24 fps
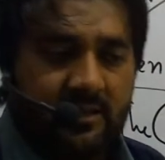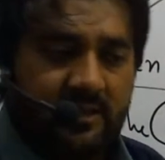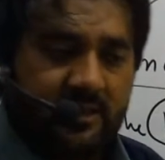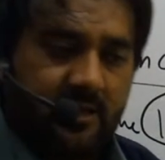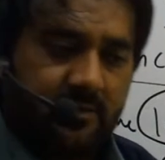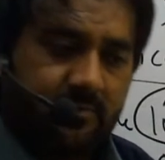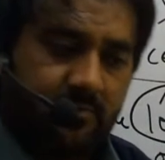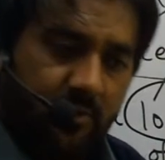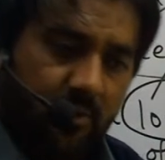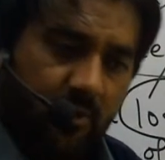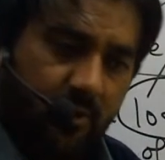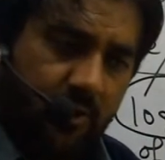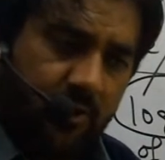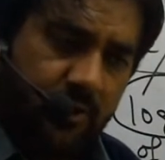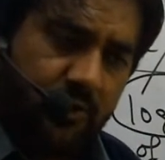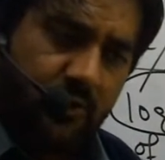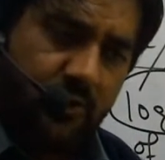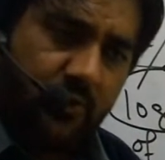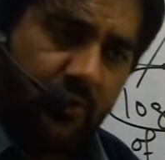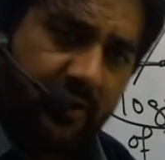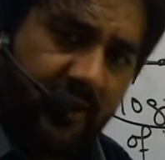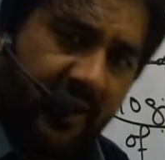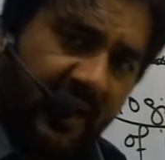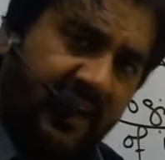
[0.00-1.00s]
The more
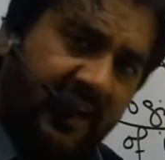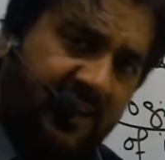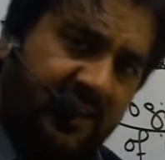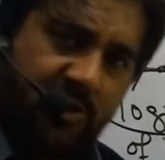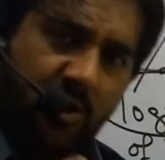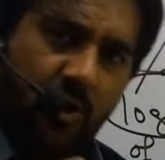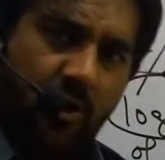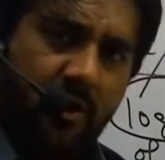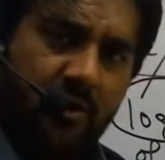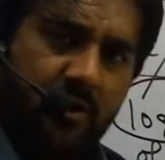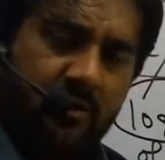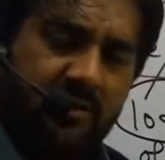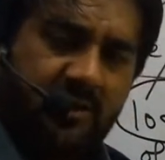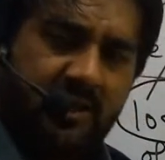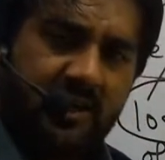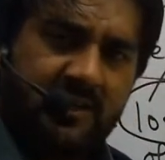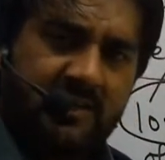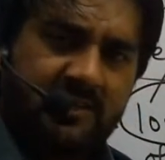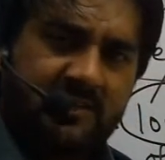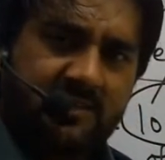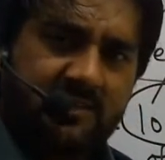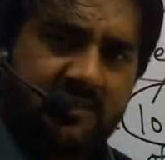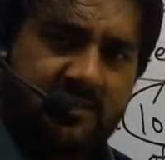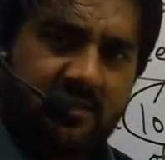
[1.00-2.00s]
you write on
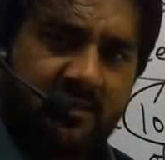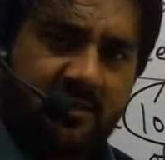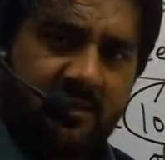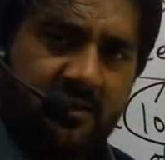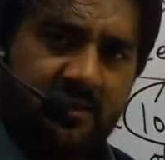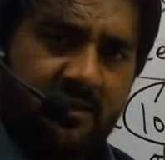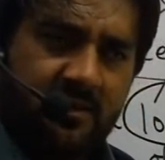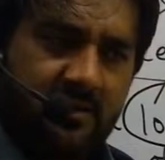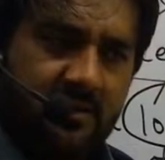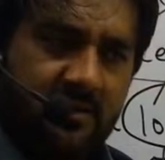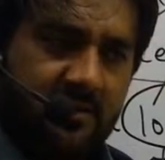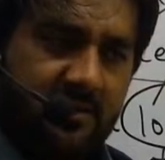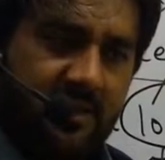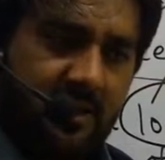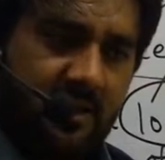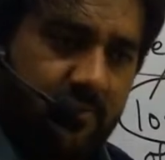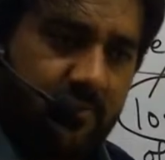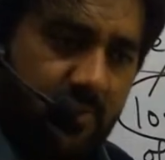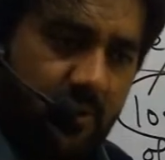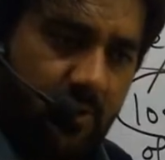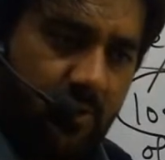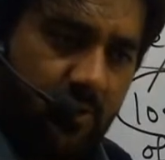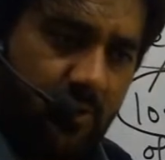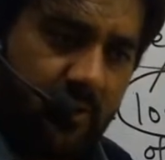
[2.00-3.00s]
things, the
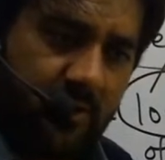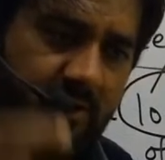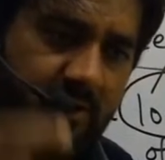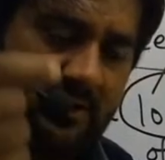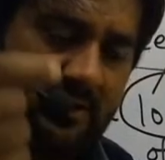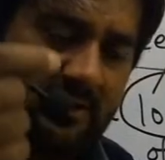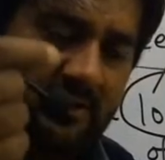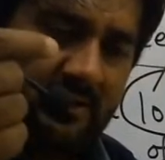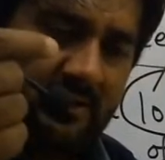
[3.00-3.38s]
more